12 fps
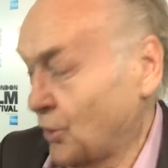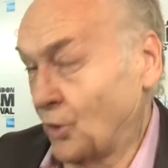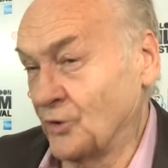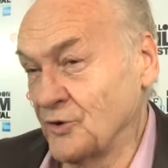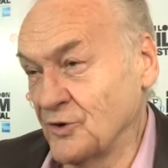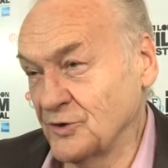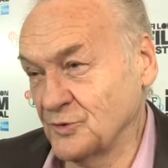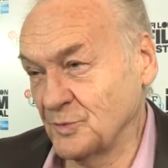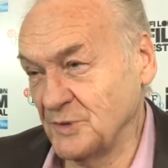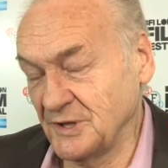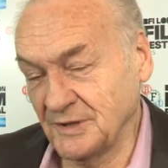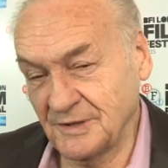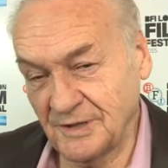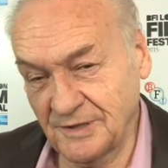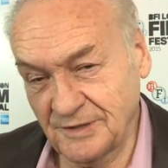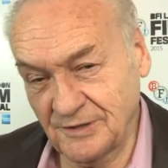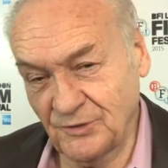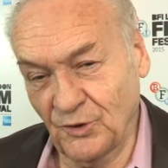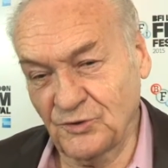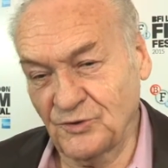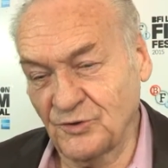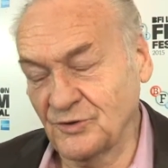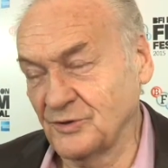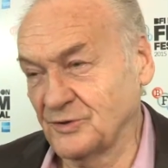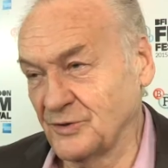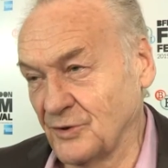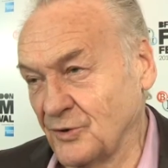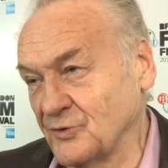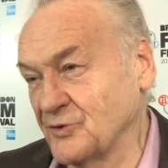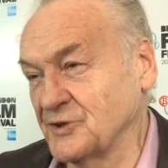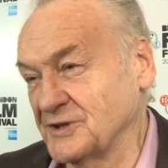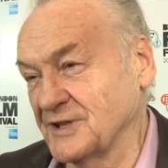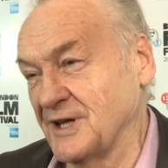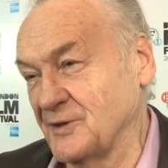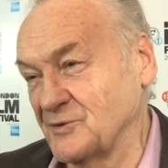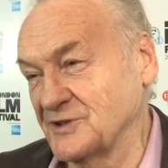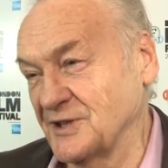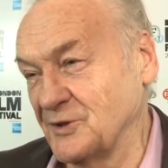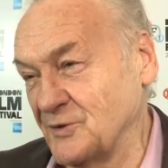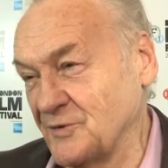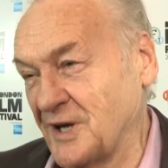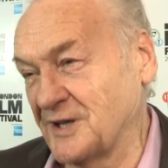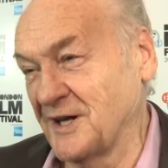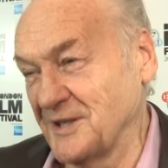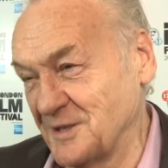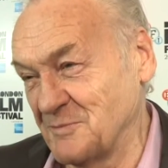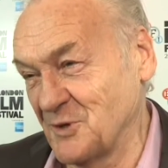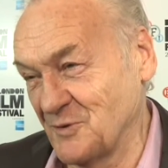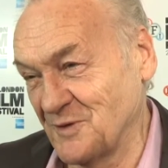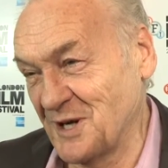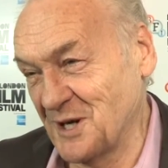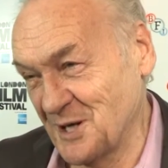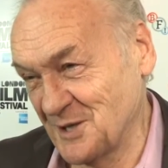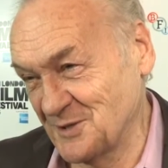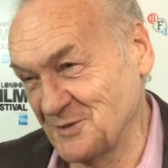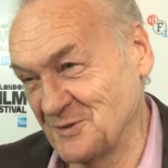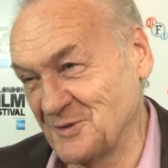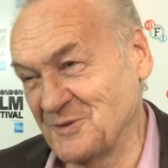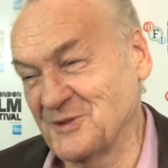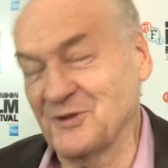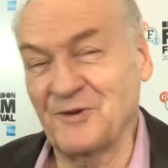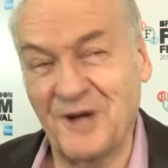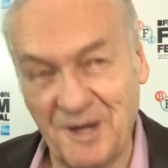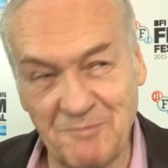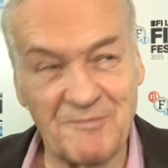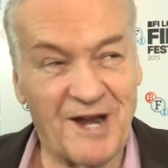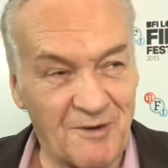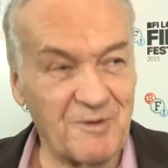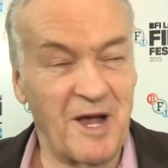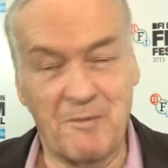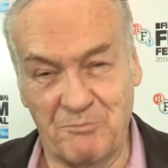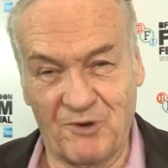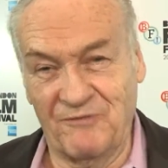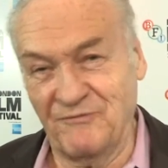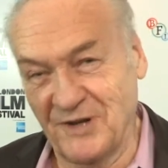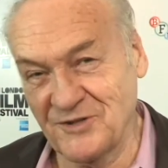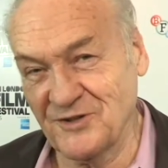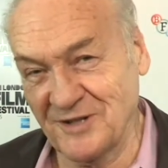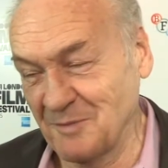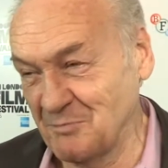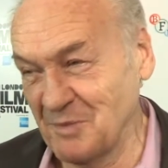honor to be the doctor honoris causa of Academy of Art, you know, so I am now a professional